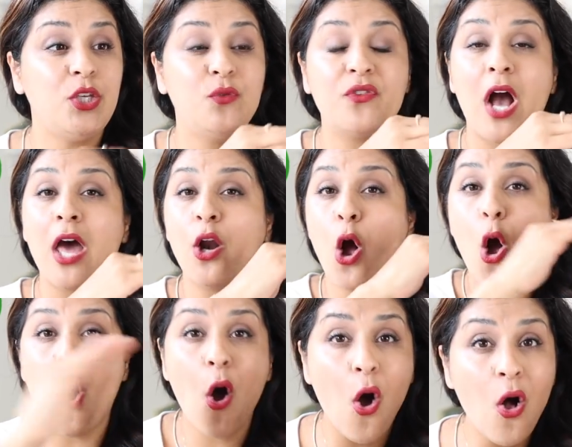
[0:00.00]
You've got
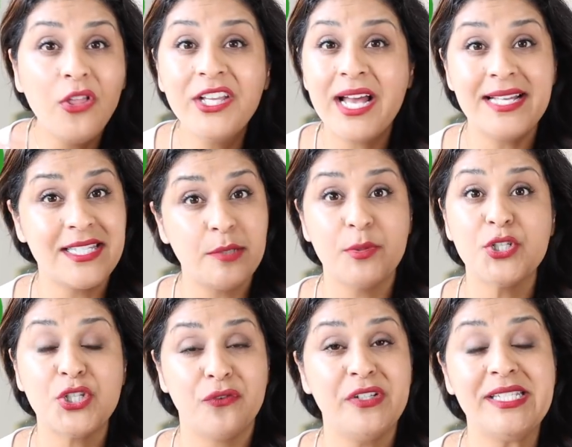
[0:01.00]
all the customer
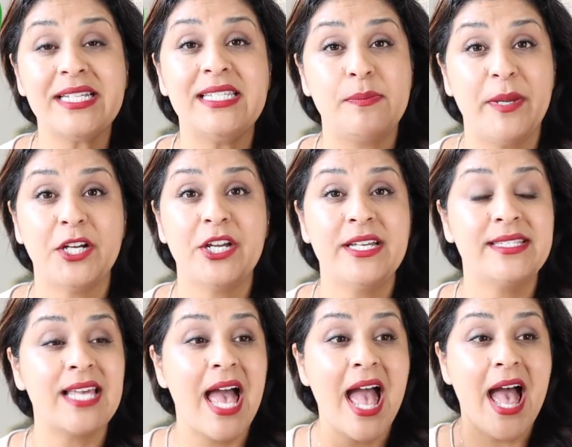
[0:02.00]
service
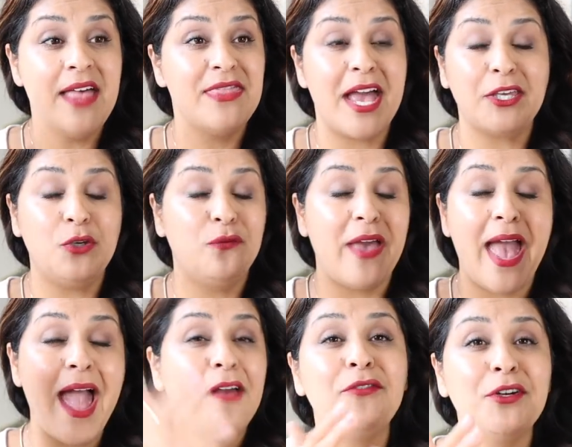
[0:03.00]
experience that you've
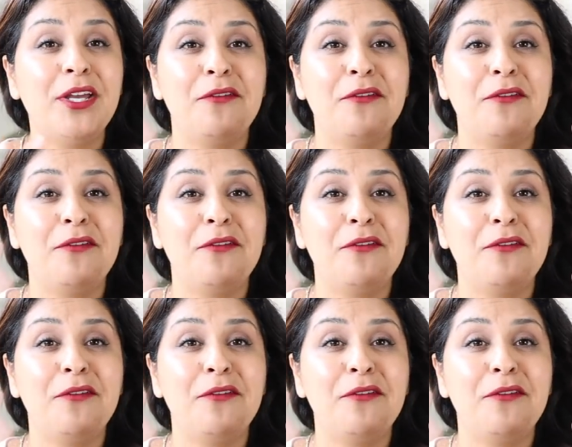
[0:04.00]
ever,